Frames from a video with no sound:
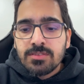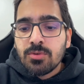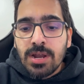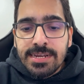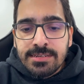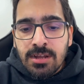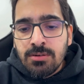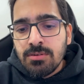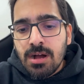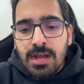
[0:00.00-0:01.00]
So right
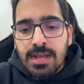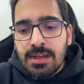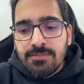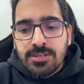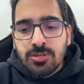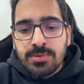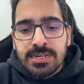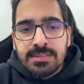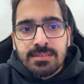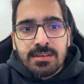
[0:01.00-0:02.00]
now, I have a
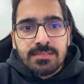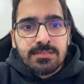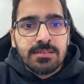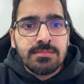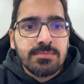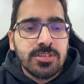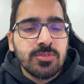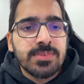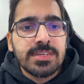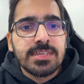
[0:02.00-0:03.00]
Kubernetes cluster,
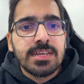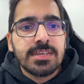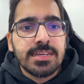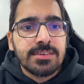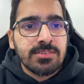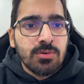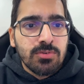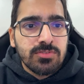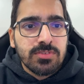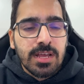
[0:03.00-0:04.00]
kubectl get
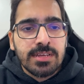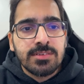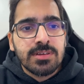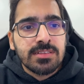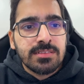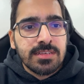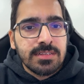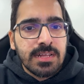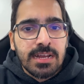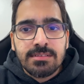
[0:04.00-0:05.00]
nodes, and you can
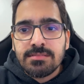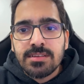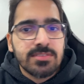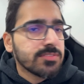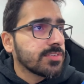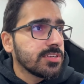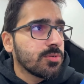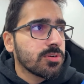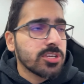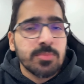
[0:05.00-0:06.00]
see that there's a
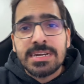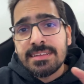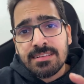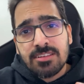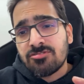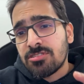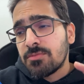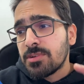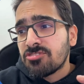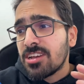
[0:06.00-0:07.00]
3-node Kubernetes cluster,
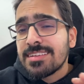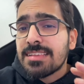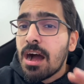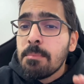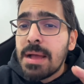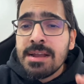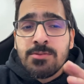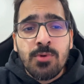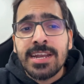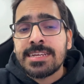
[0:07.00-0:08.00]
which is up
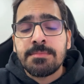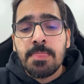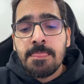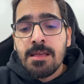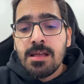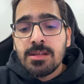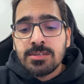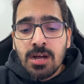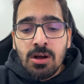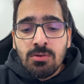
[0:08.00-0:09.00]
and running.
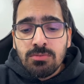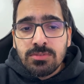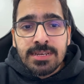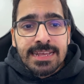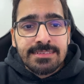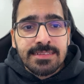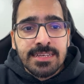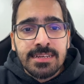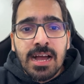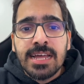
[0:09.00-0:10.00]
Now, the next
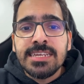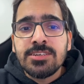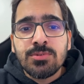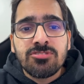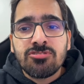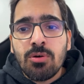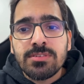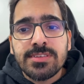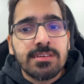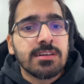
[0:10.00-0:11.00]
thing, I need to install
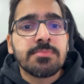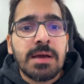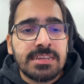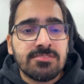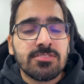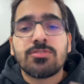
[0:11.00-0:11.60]
Cert-Manager.